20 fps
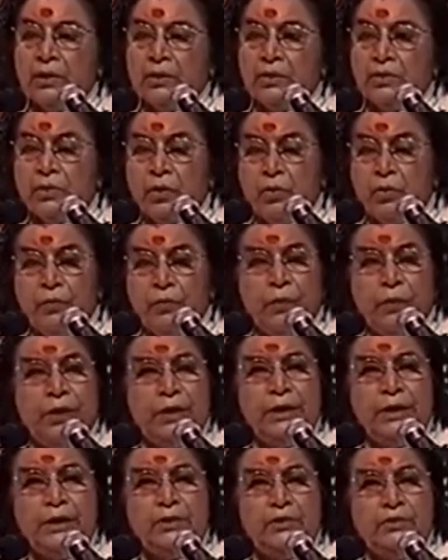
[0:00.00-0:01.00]
So for
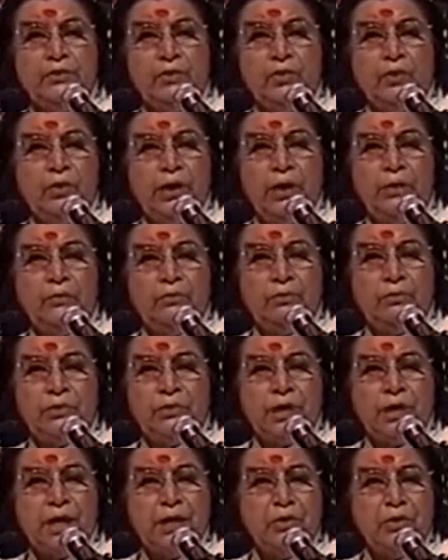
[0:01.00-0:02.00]
this you don't have to
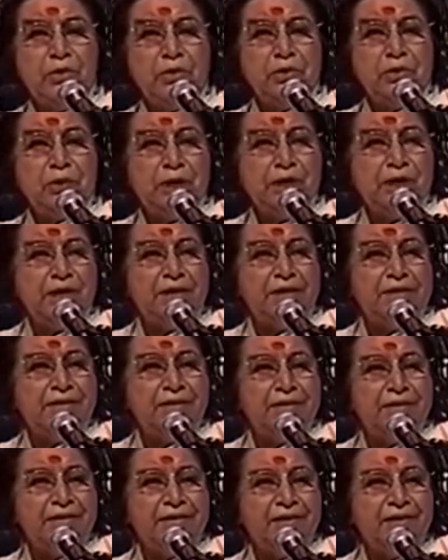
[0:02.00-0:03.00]
stand on your head,
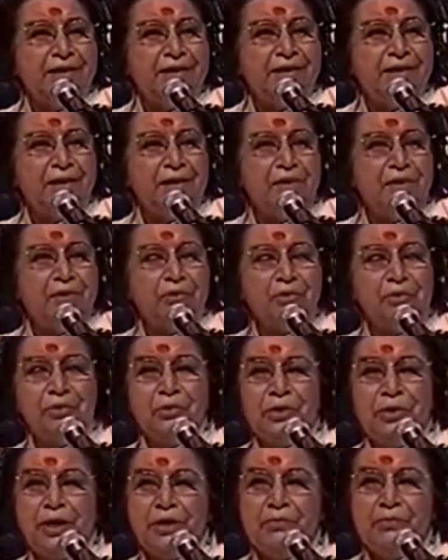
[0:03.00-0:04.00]
you
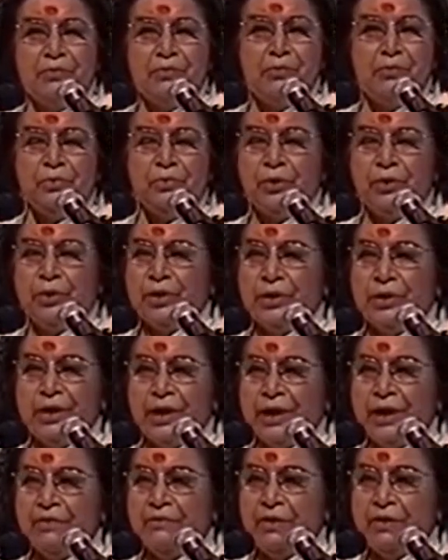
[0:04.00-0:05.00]
don't have to
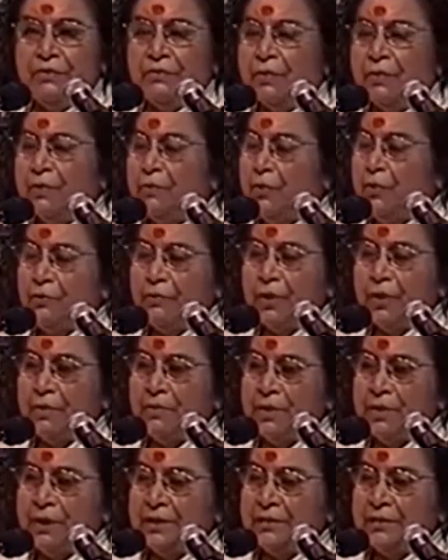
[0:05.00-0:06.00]
run away from your
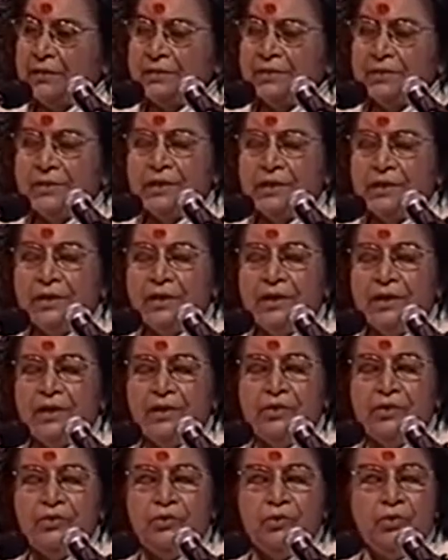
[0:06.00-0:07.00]
families,
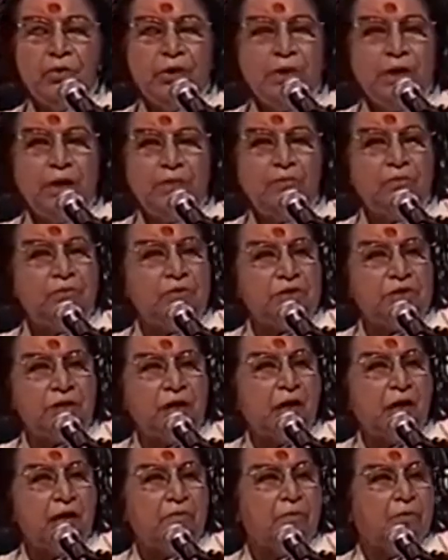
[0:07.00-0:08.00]
you don't have to
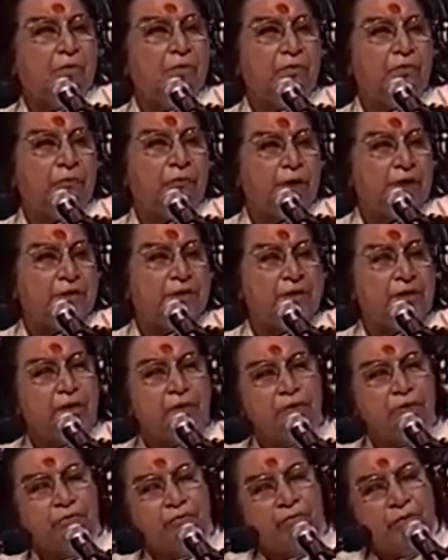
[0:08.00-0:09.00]
starve or
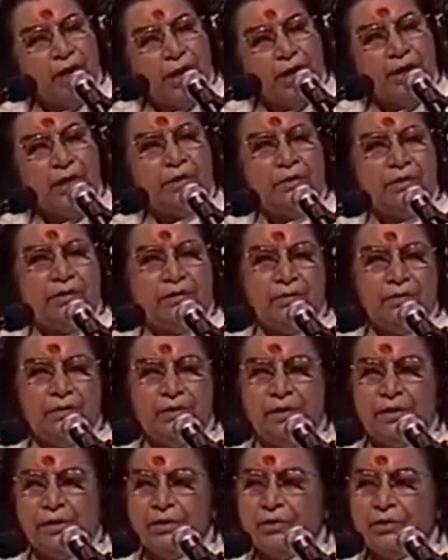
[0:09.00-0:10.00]
fast. You've done it.
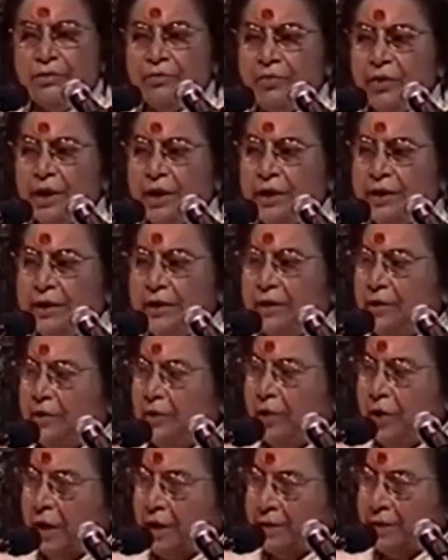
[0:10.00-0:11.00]
You've done it in
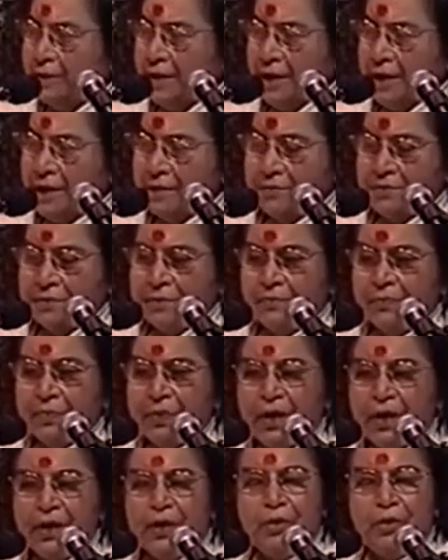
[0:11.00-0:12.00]
your last lives.
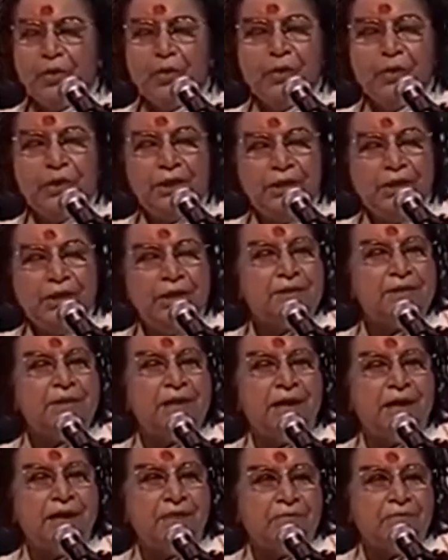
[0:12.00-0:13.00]
Now, in this
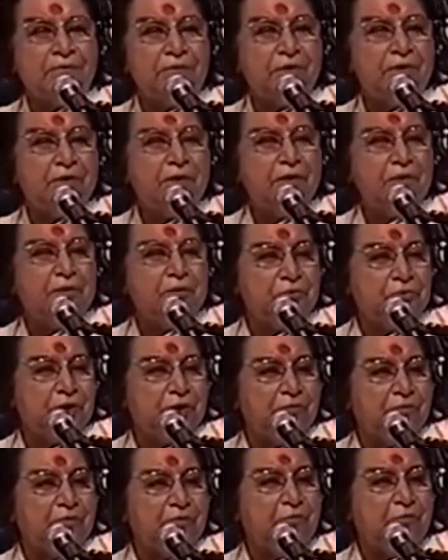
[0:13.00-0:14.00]
life, you should
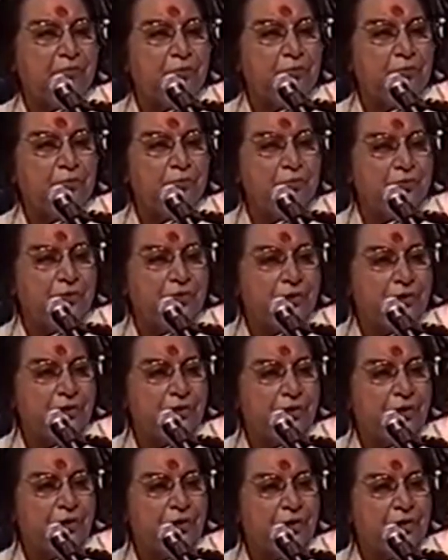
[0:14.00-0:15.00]
have the fruits